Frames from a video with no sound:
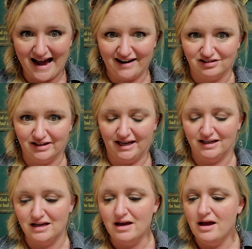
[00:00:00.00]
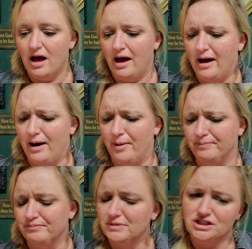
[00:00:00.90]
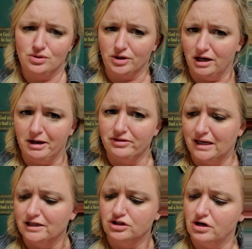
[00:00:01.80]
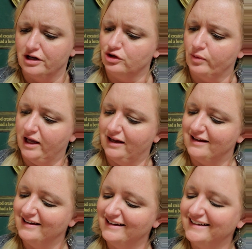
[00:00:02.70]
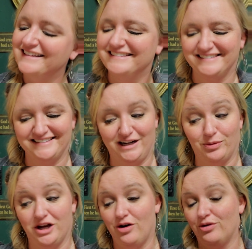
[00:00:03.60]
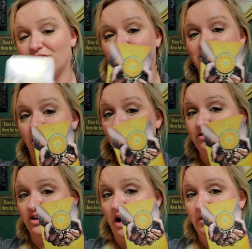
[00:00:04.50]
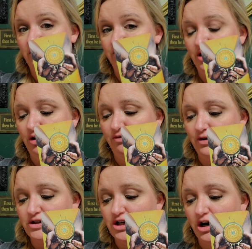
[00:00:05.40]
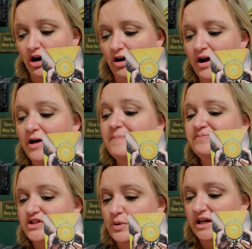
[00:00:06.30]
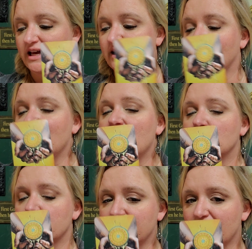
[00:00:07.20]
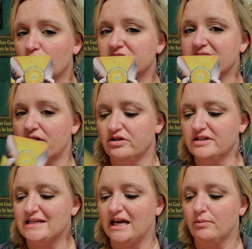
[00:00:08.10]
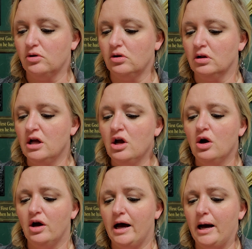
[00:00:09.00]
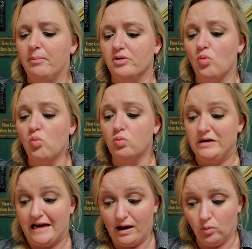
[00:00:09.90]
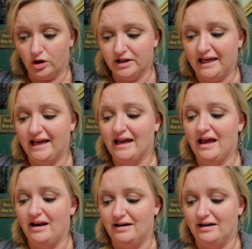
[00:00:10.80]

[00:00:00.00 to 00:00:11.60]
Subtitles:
accolade. But don't worry about that. You're on your way. Here we go. There's an offer coming for you for sure. So again, looking at what's out on the table, networking